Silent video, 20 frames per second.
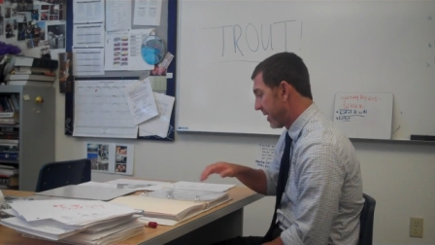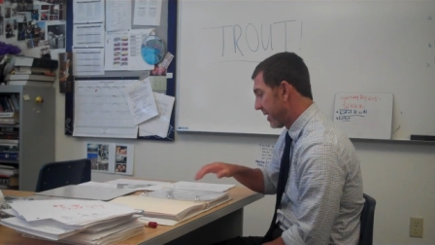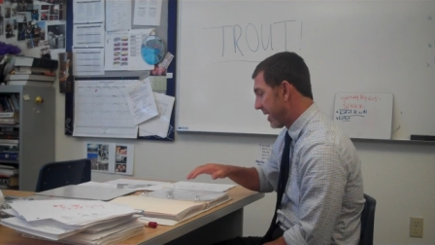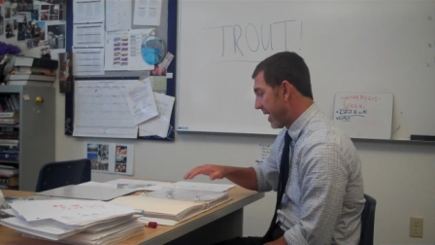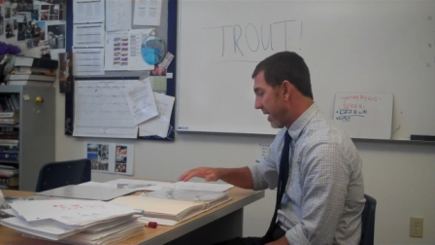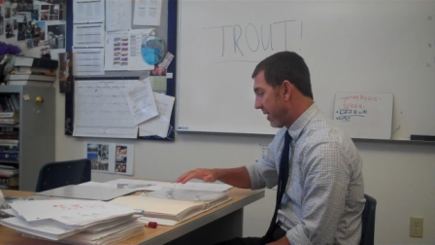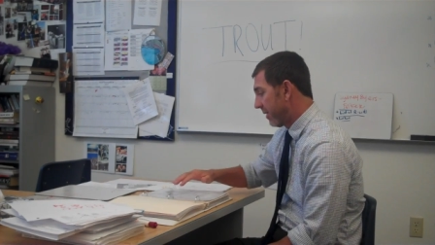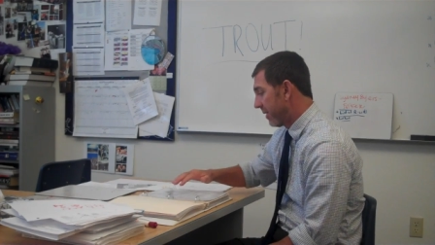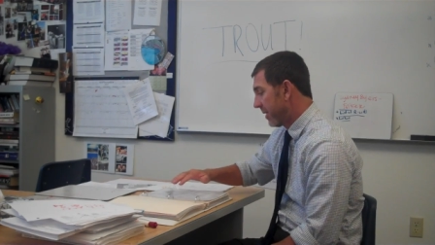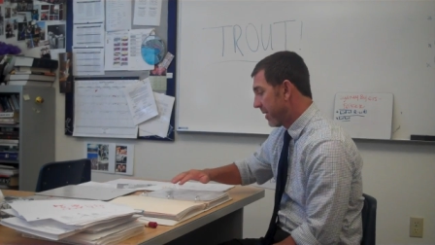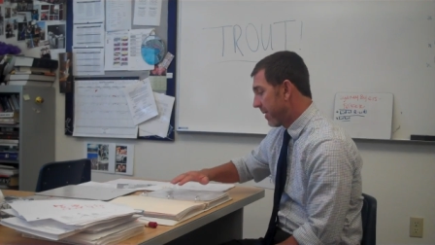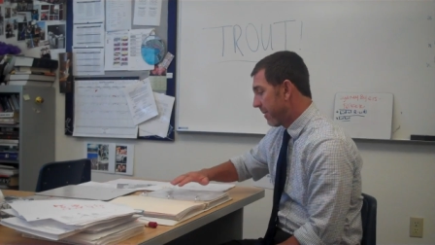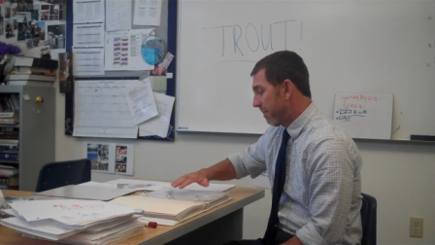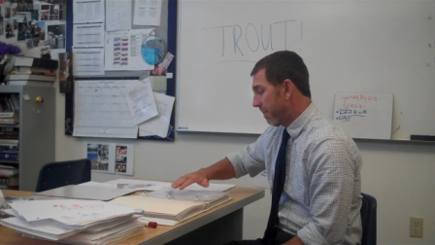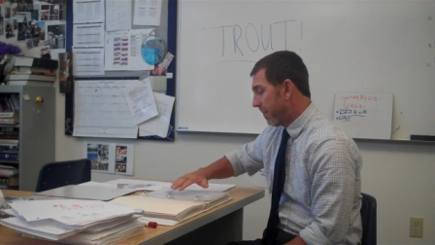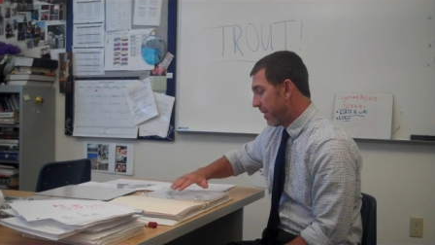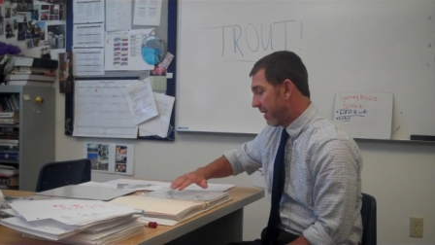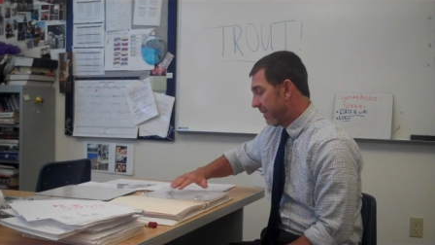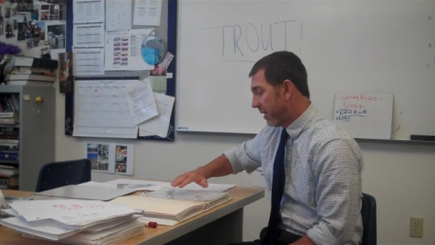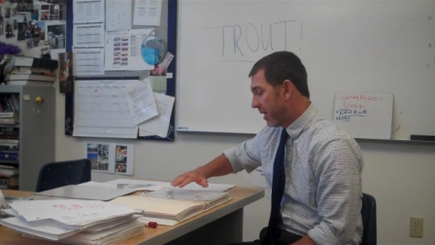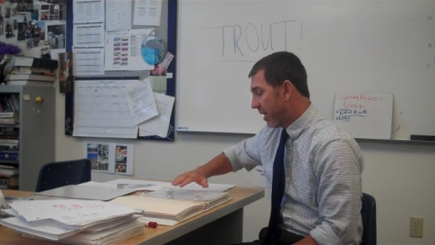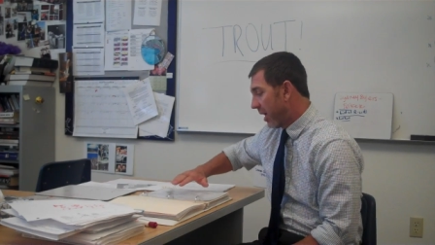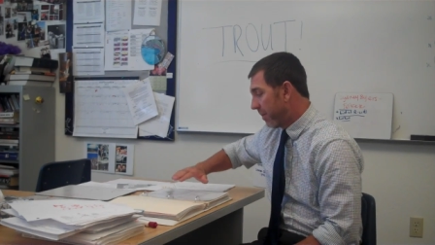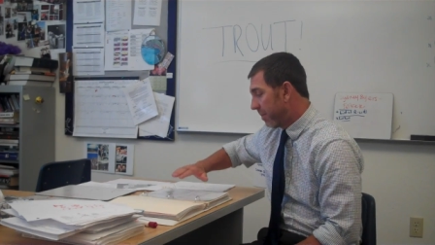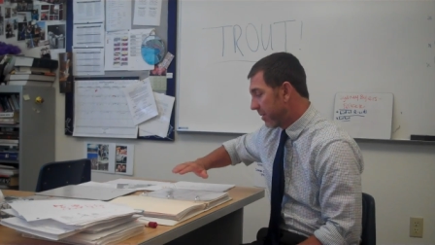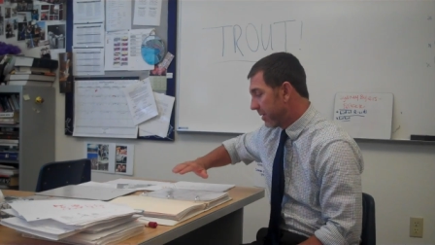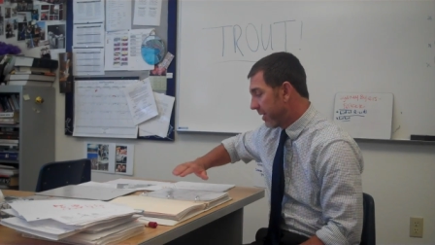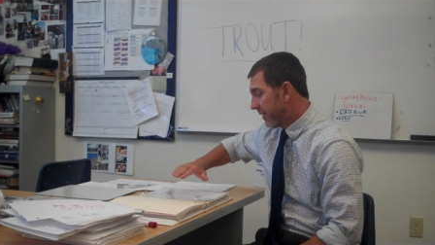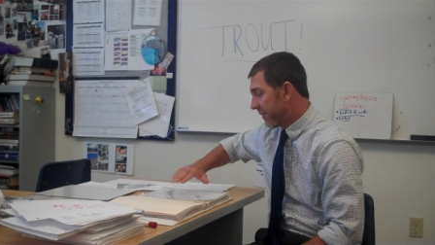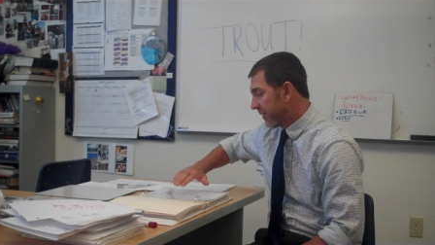Now, you have a
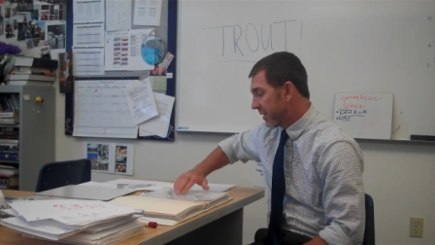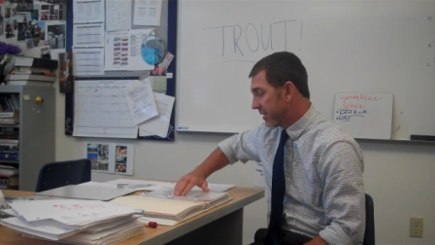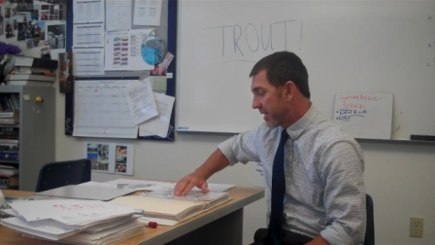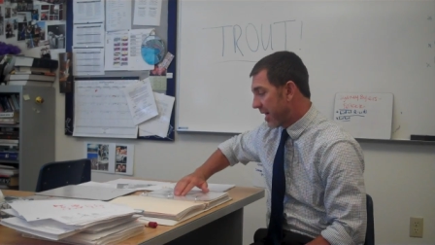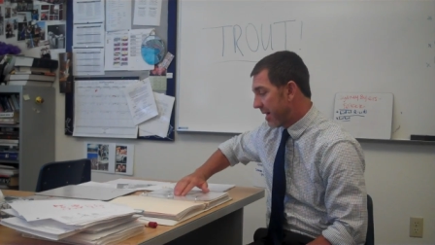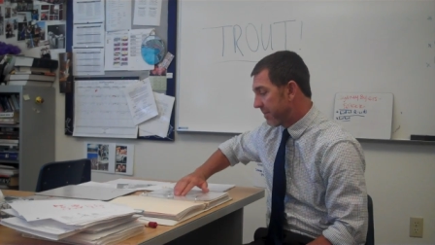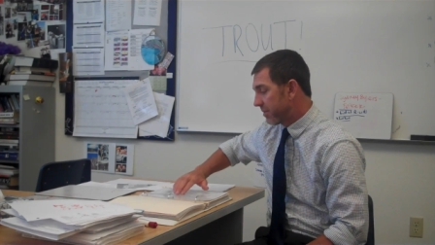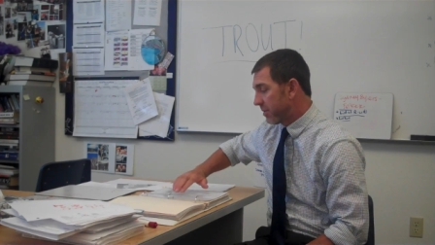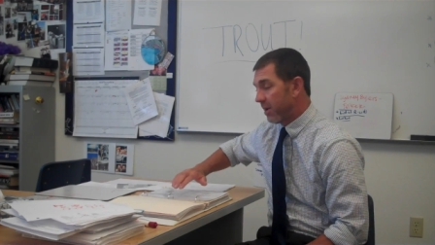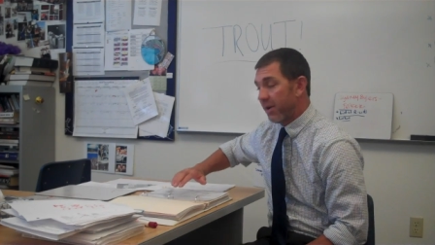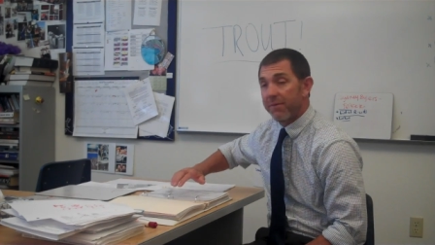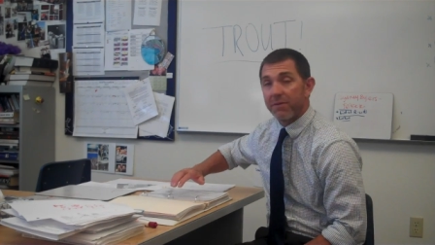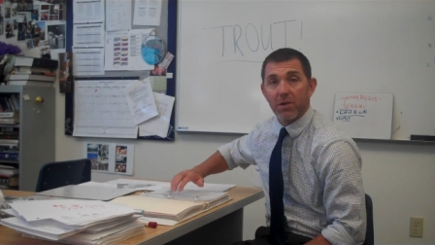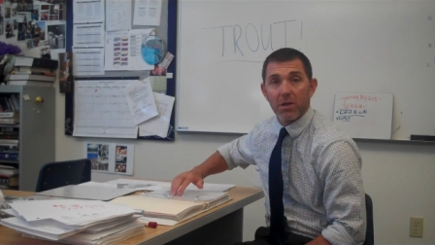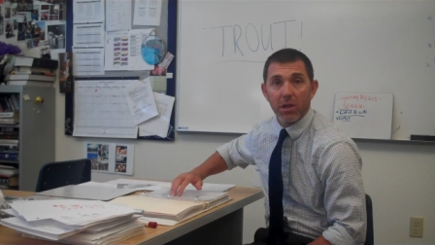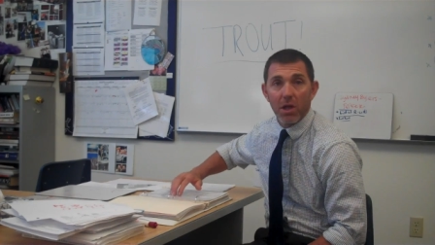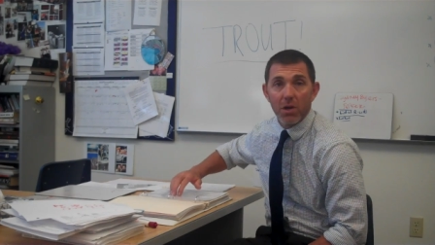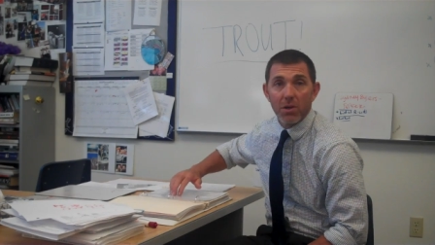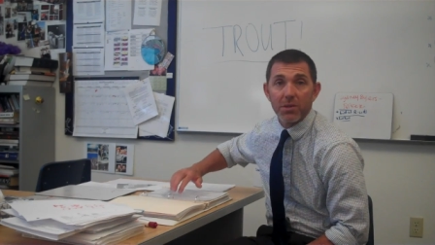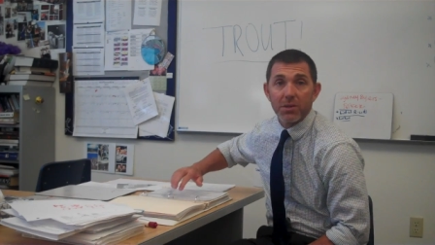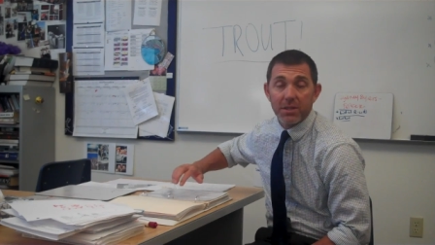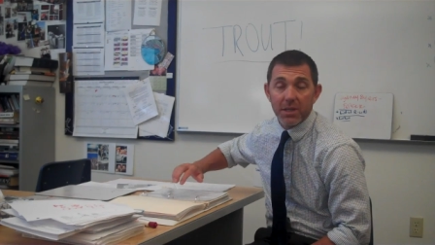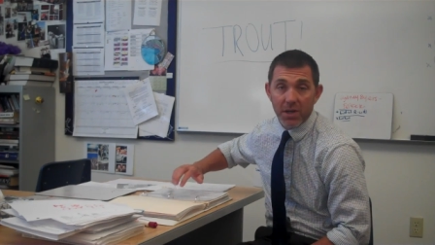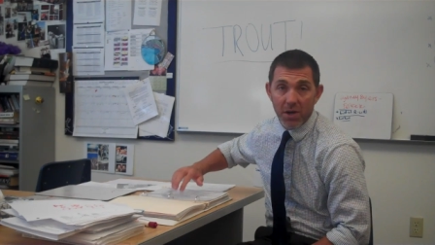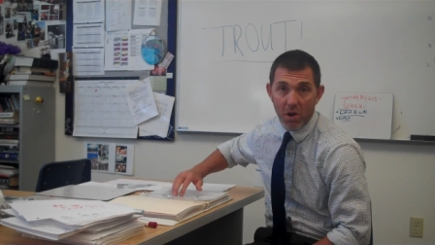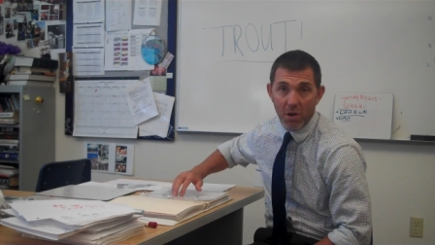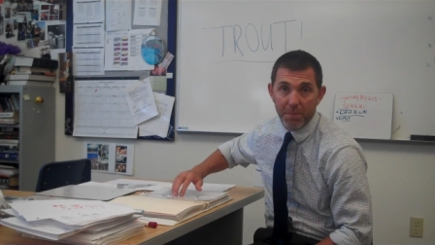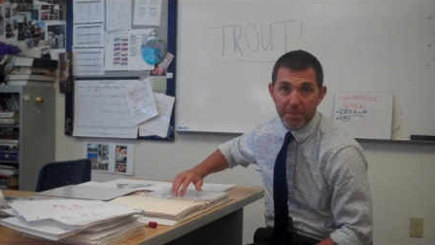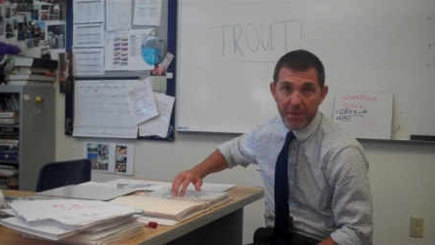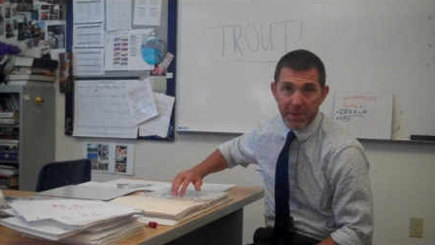couple different types here. You have closed
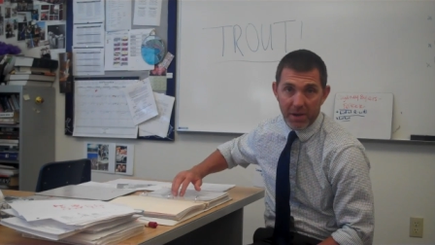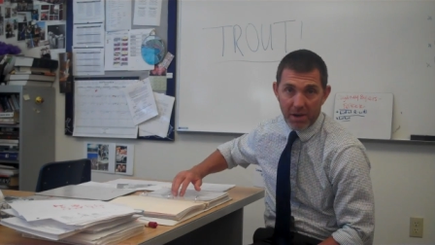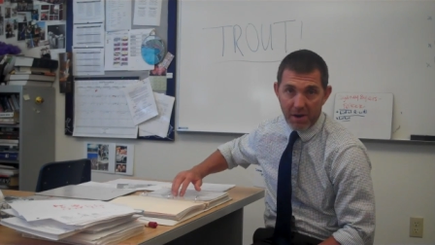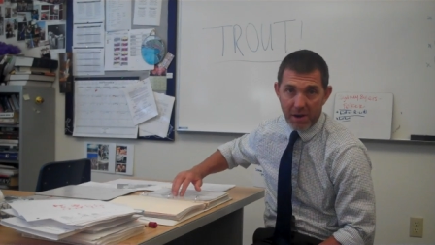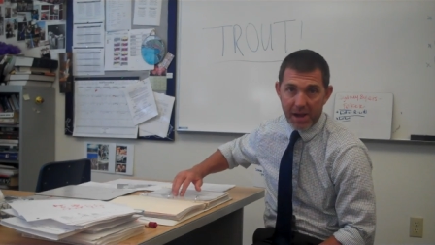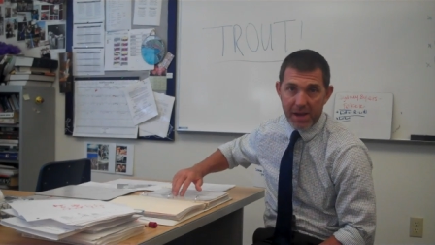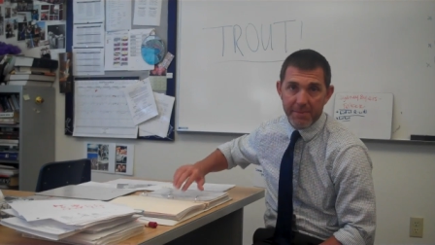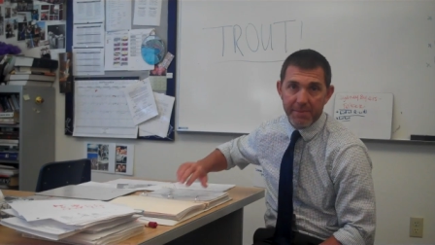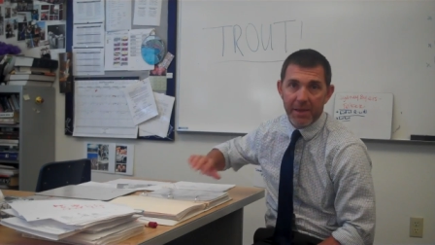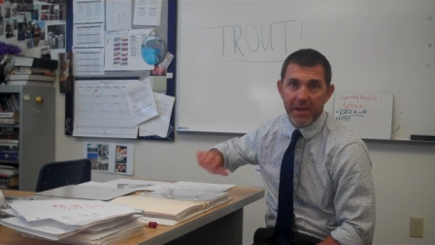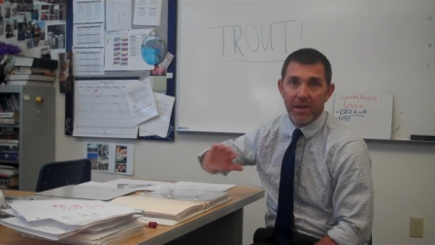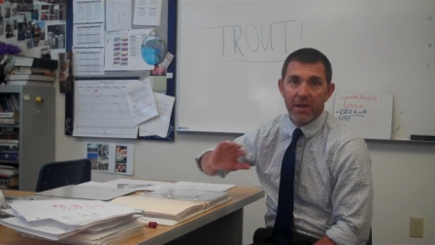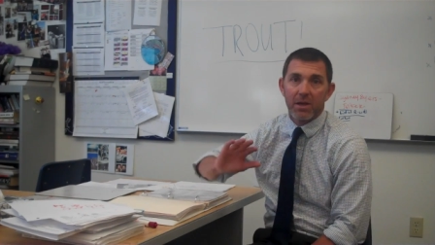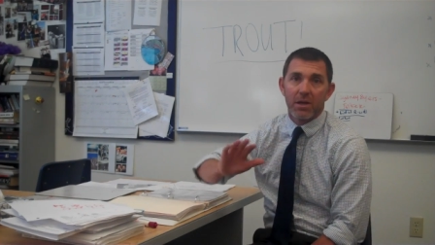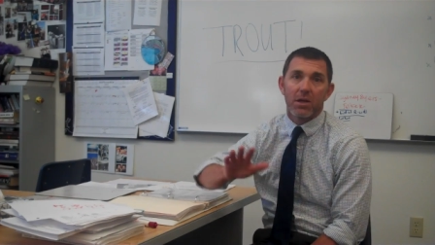and open, all right?